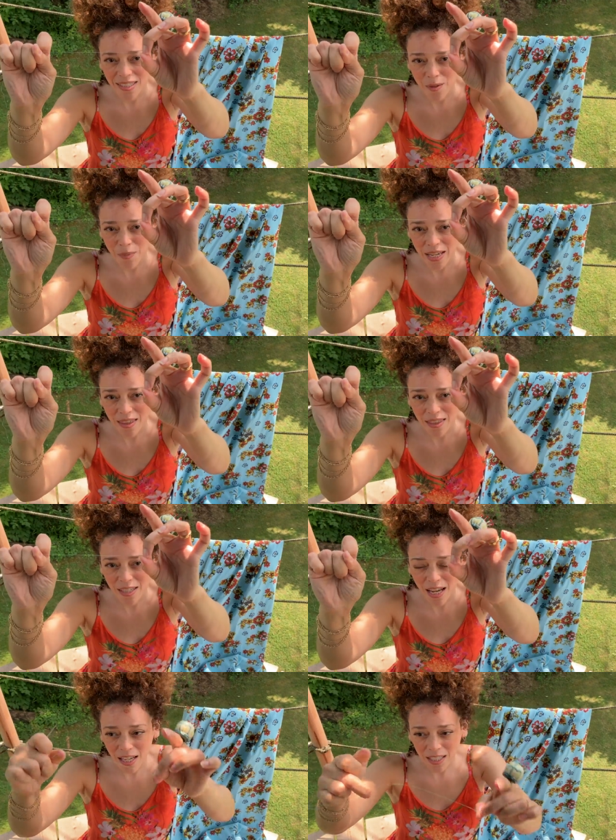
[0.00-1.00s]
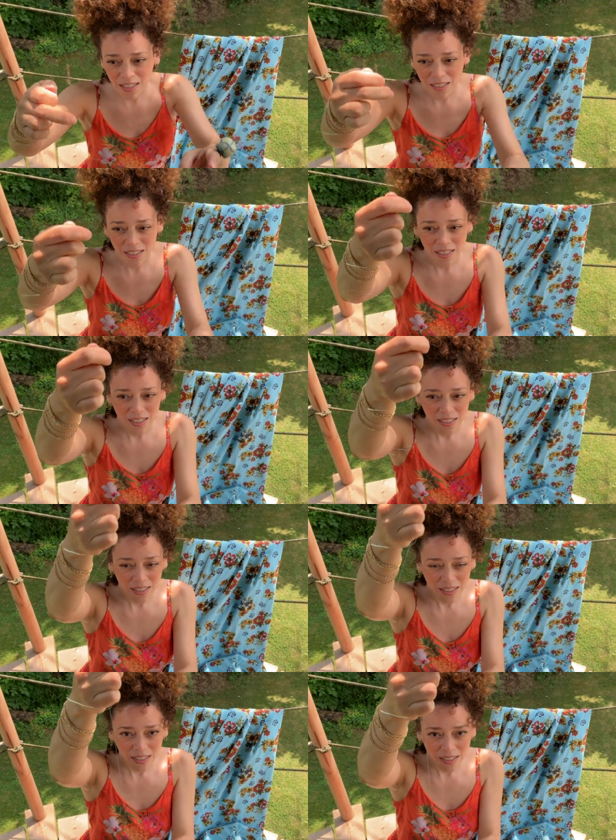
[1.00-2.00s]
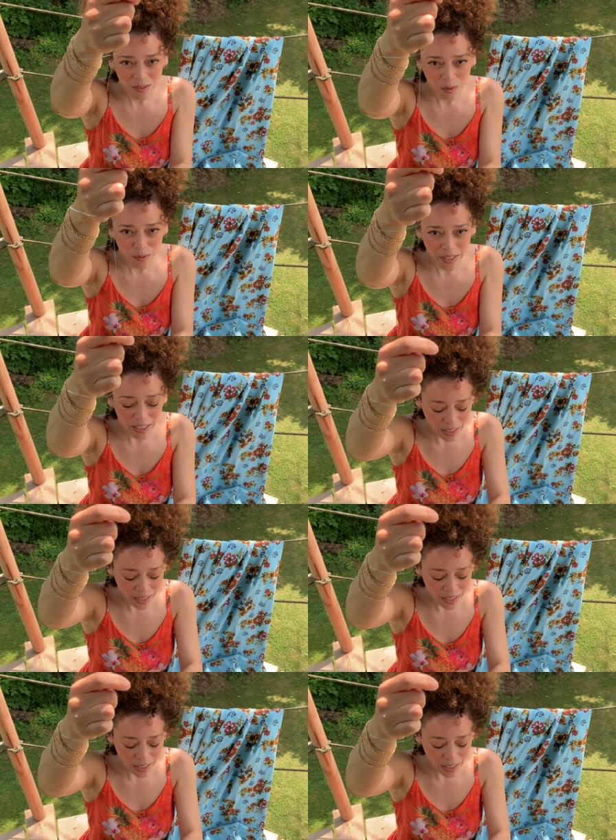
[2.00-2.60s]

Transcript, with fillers: to make the knot. We're ready to